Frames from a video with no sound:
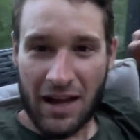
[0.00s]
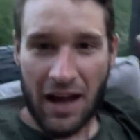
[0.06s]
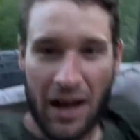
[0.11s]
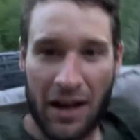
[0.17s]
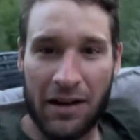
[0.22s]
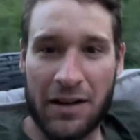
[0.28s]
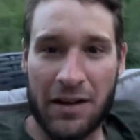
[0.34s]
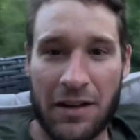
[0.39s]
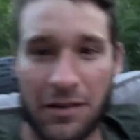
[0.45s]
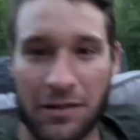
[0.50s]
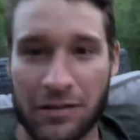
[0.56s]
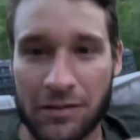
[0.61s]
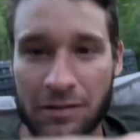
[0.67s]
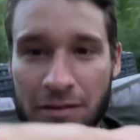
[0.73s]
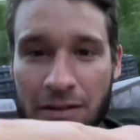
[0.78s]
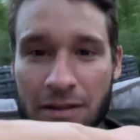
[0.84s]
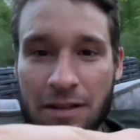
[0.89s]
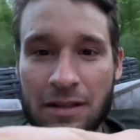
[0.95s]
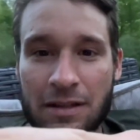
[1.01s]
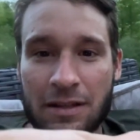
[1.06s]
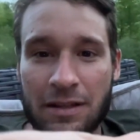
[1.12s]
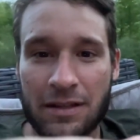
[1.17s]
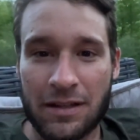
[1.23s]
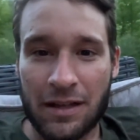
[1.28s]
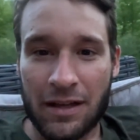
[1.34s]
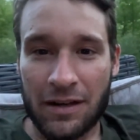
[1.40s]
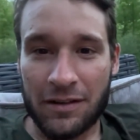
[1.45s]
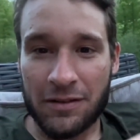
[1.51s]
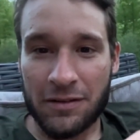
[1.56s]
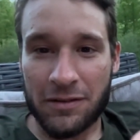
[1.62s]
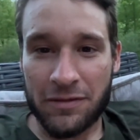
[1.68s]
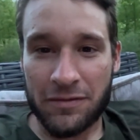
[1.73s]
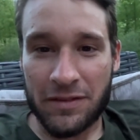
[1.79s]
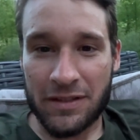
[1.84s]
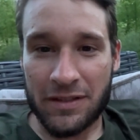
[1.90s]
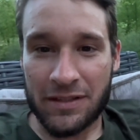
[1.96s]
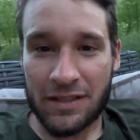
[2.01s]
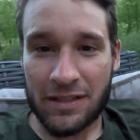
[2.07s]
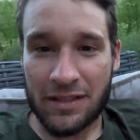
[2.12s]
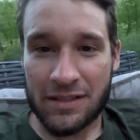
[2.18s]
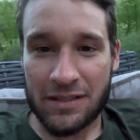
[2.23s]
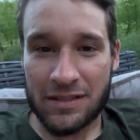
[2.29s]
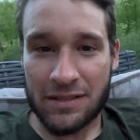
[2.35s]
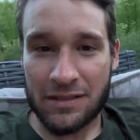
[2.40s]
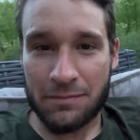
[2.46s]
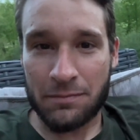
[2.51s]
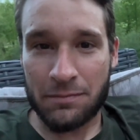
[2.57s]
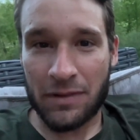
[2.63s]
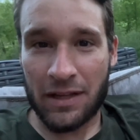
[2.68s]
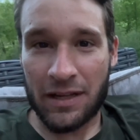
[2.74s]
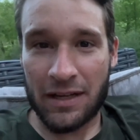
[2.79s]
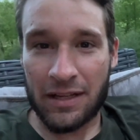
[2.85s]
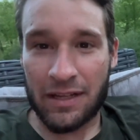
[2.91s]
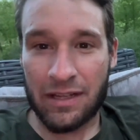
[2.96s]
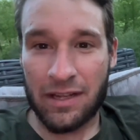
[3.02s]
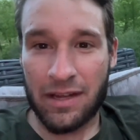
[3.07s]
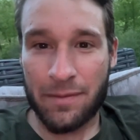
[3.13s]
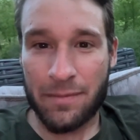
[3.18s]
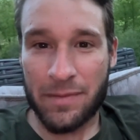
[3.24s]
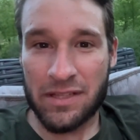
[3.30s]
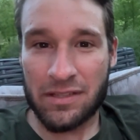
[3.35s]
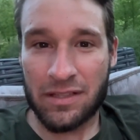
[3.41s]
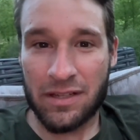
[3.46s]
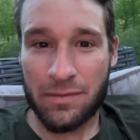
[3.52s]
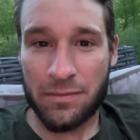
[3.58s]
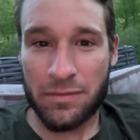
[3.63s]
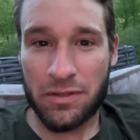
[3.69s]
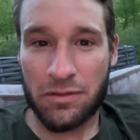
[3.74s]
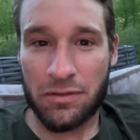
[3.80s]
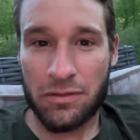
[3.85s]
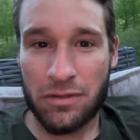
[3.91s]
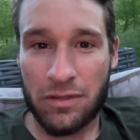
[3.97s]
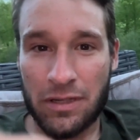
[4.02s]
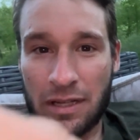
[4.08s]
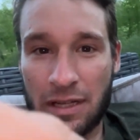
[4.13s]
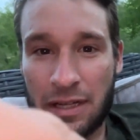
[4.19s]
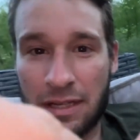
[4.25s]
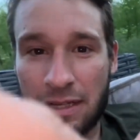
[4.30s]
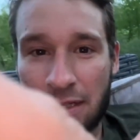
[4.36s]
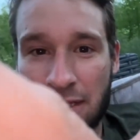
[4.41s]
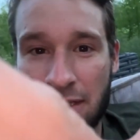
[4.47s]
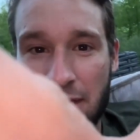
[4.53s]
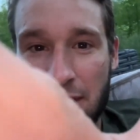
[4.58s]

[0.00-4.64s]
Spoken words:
I don't know. I don't know if this thing is letting comments come through or not.